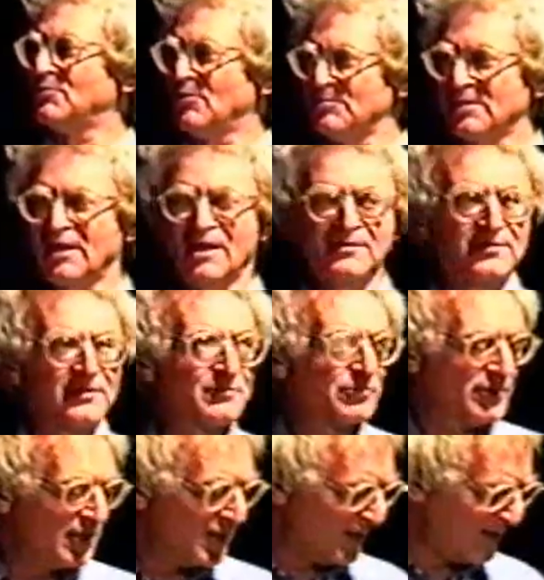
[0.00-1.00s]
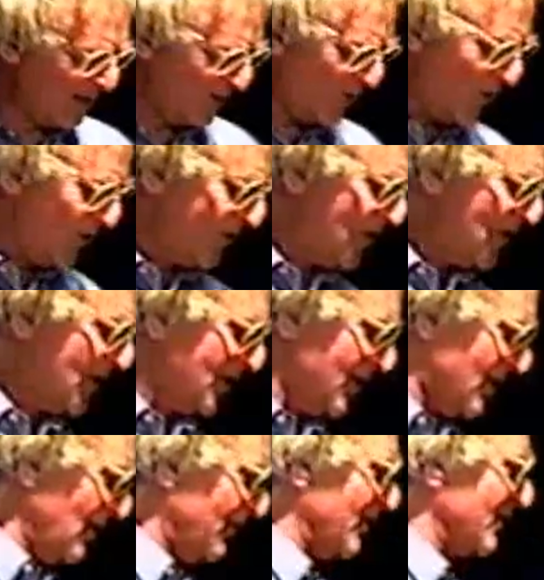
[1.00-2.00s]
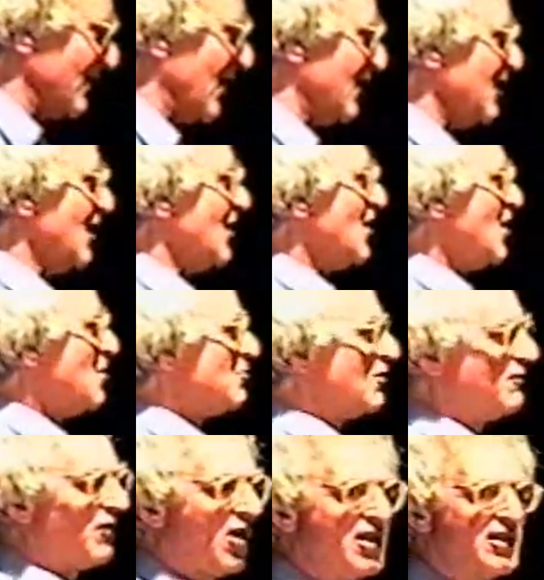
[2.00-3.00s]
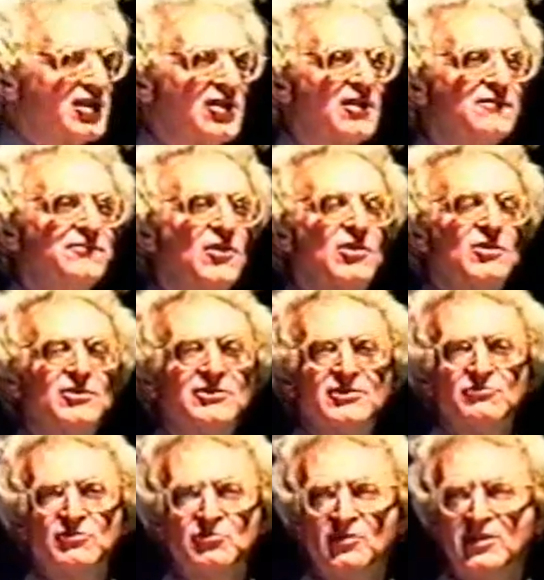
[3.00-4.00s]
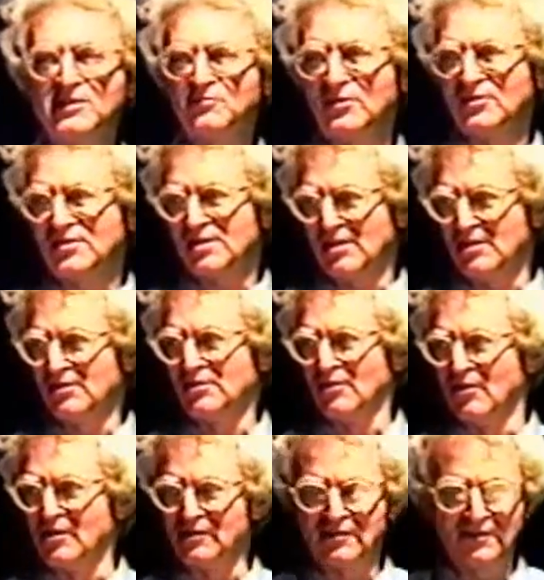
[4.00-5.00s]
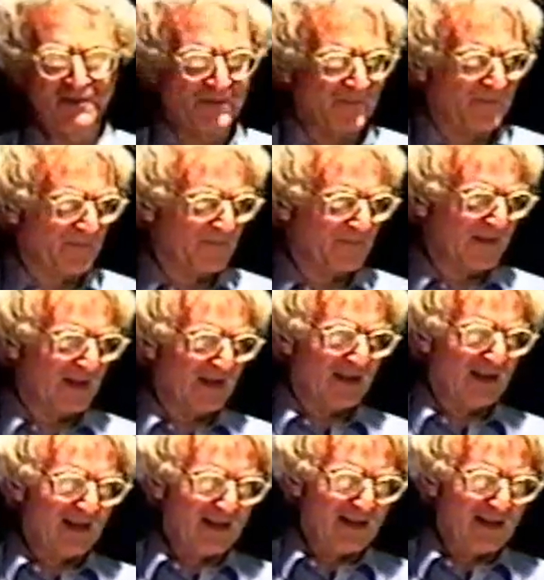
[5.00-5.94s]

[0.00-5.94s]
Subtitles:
and churches and stuff like that, provided I followed it with one about a synagogue. So here